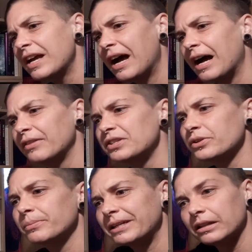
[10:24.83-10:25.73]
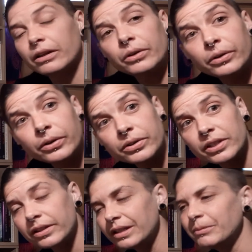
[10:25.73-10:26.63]
Uh, this could have been a long
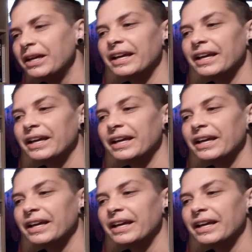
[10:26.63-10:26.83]
time,